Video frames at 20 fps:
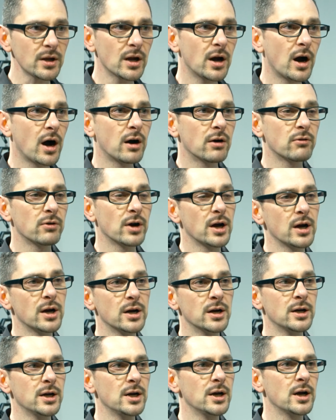
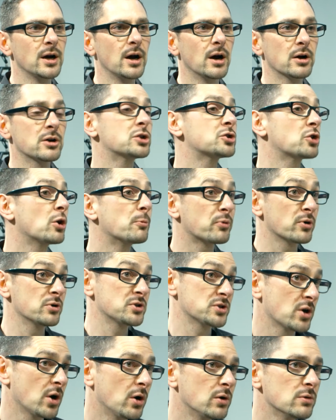our control
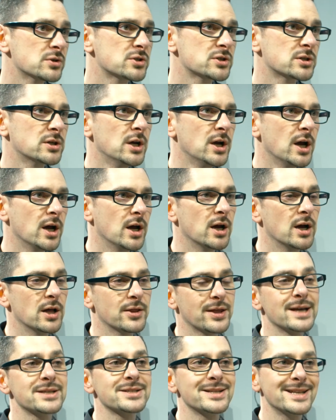protocols,
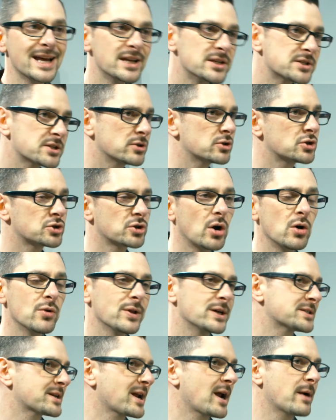that's lens control,
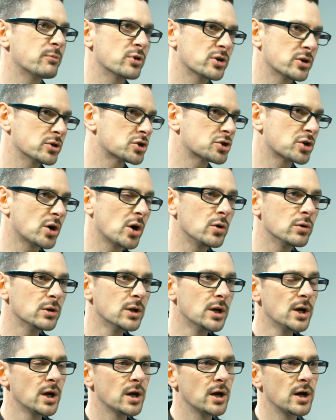that's camera control
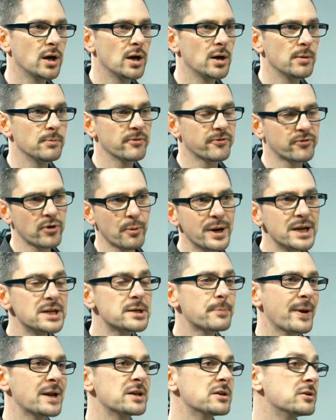from an
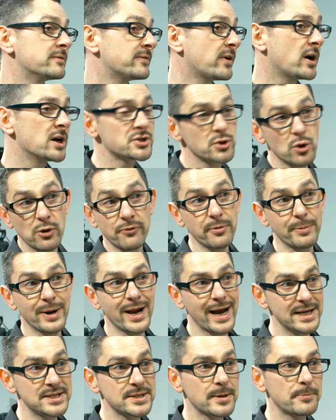independent device or from an
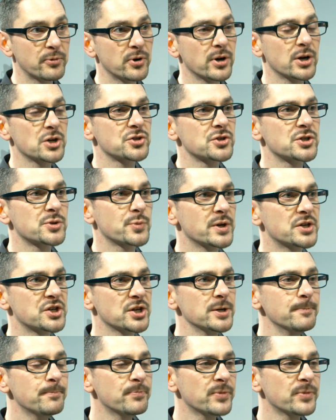ATEM production switcher.